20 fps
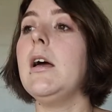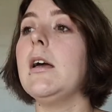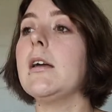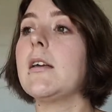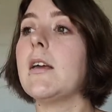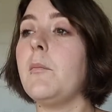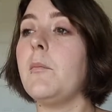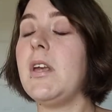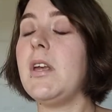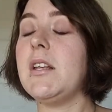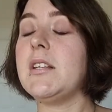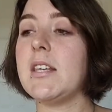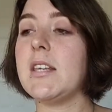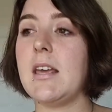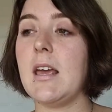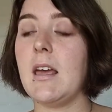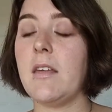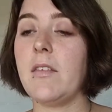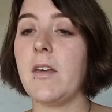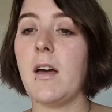coming
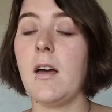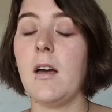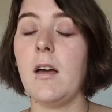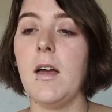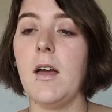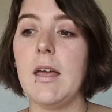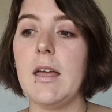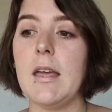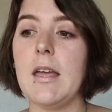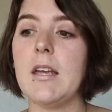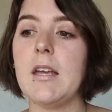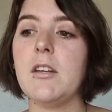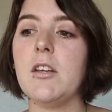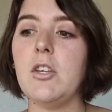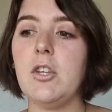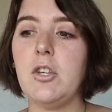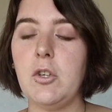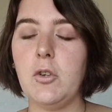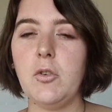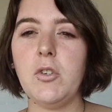together in a
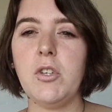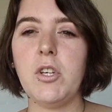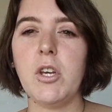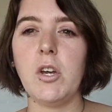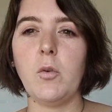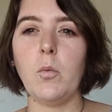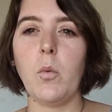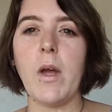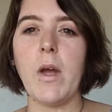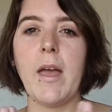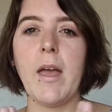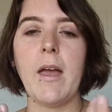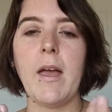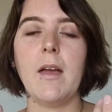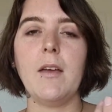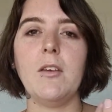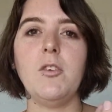union where